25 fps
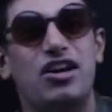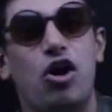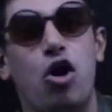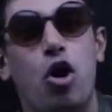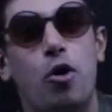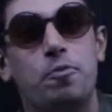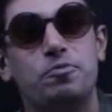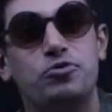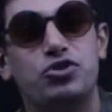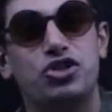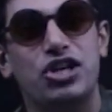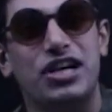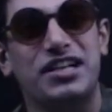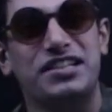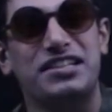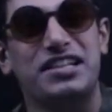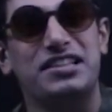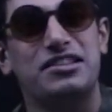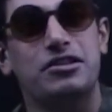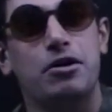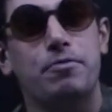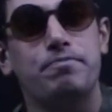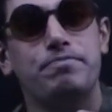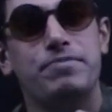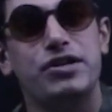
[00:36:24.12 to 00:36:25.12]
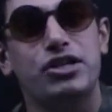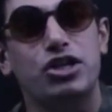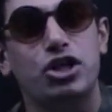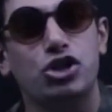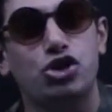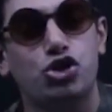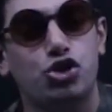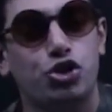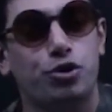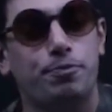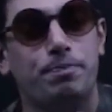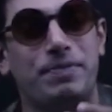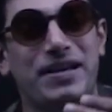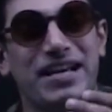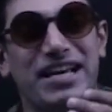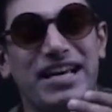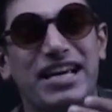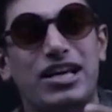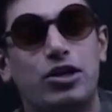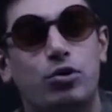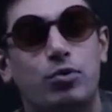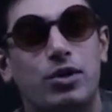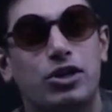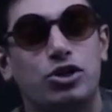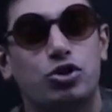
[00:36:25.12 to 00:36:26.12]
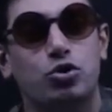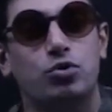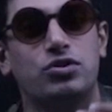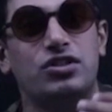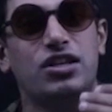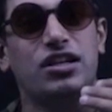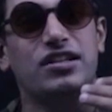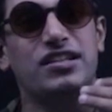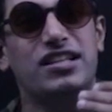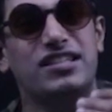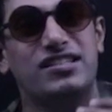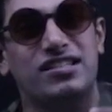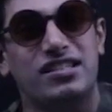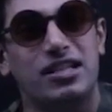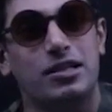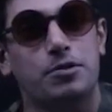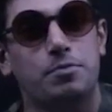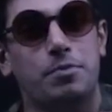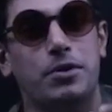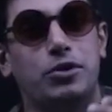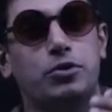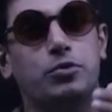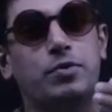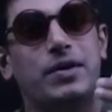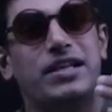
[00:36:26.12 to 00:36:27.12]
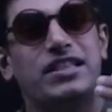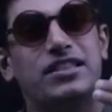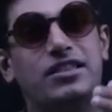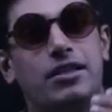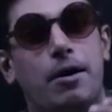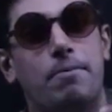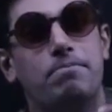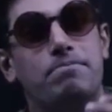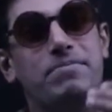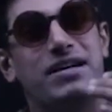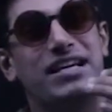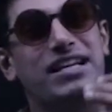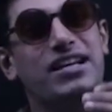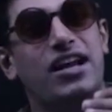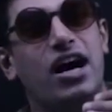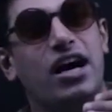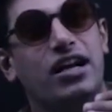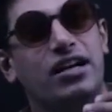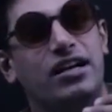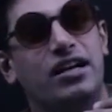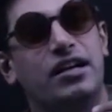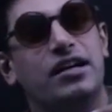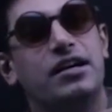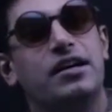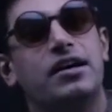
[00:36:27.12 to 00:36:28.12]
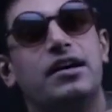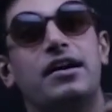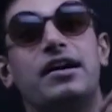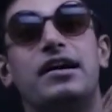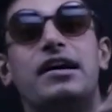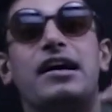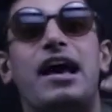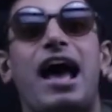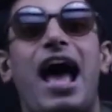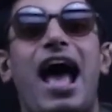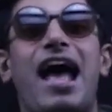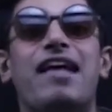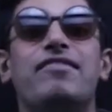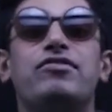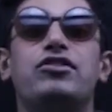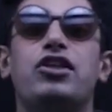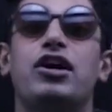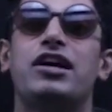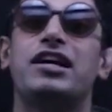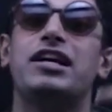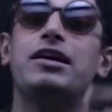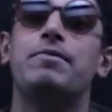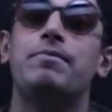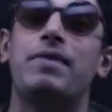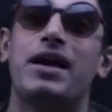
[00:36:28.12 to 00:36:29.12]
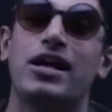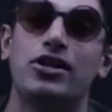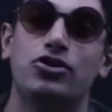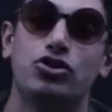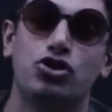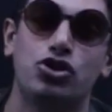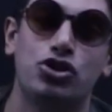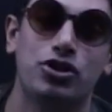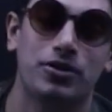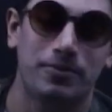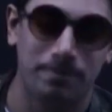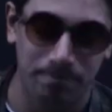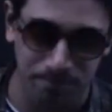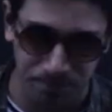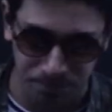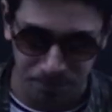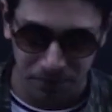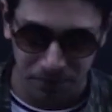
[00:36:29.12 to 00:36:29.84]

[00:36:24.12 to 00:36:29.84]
the object and the mirror should be equal to the distance between the mirror and the image.